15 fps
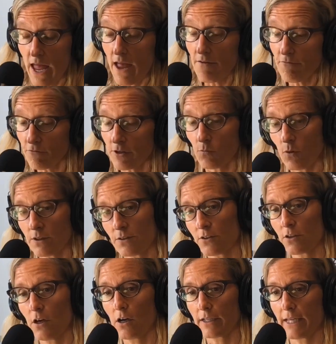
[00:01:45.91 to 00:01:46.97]
everyone
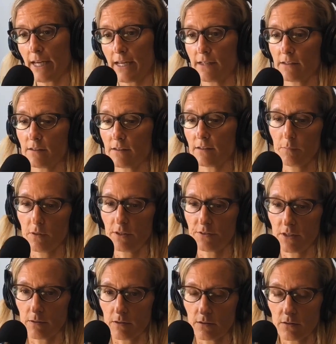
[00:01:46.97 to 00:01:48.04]
saw gains. People
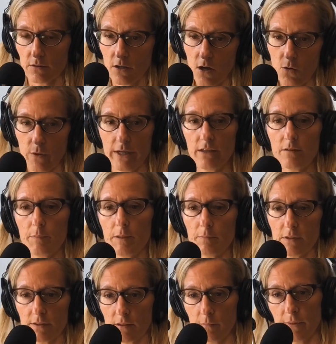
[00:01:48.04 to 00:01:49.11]
at the low end,
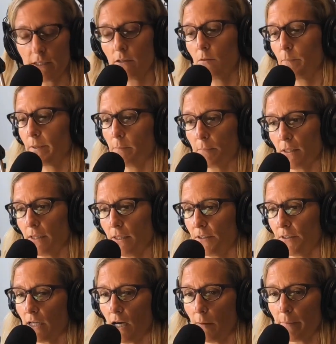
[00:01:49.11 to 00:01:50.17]
people at the middle, people at
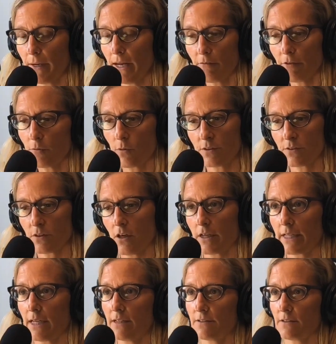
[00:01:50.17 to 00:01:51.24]
the top, everyone saw
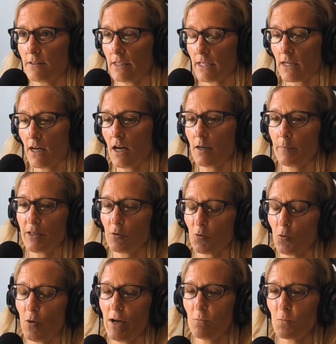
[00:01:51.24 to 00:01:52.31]
gains as the economy
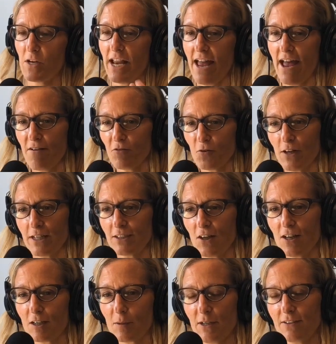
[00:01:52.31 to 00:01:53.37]
grew. And whenever I
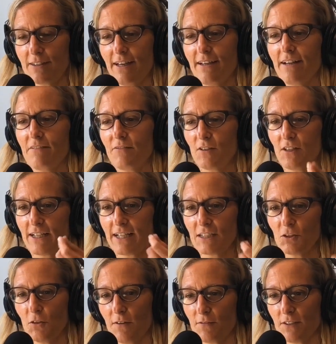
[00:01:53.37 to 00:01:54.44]
talk about that, I feel like I
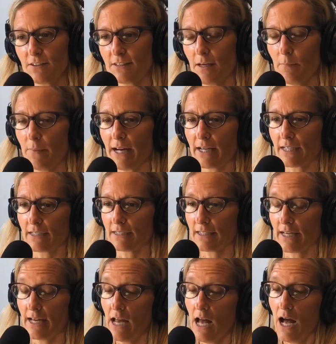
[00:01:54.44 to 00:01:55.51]
do have to step back and
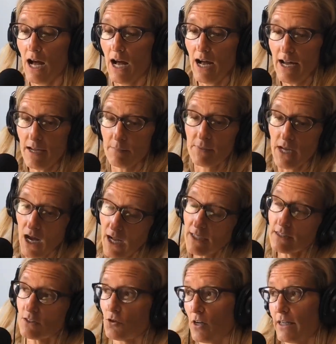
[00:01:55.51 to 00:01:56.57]
say, I am
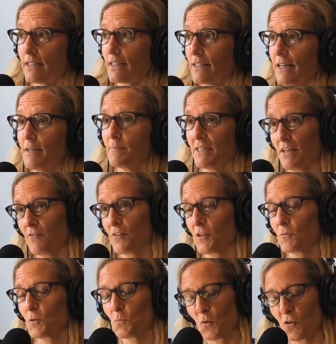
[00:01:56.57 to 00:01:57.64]
not trying to claim that
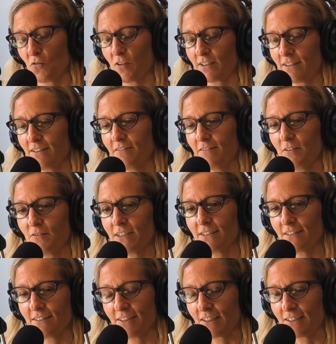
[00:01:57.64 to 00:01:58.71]
everything was perfect in the
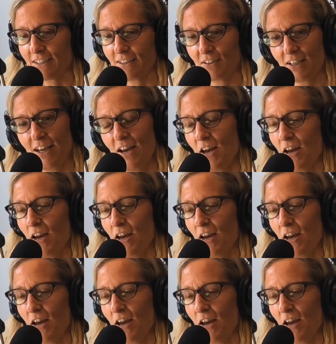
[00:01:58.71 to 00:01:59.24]
50s and 60s.